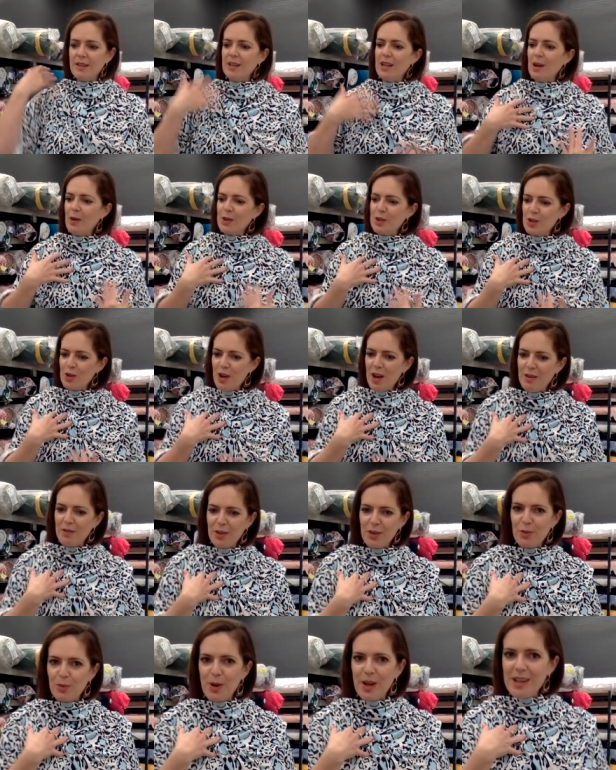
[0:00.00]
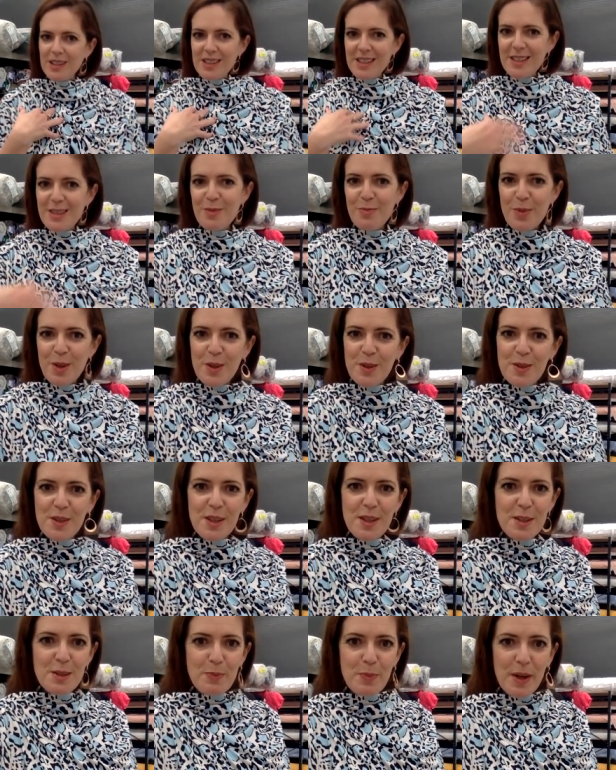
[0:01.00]
Now I do have a thread because
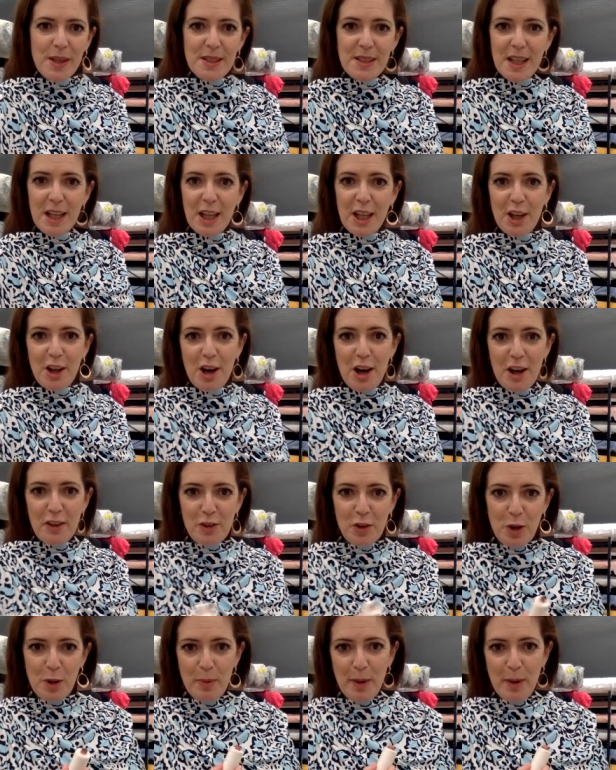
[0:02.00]
it's basically an ivory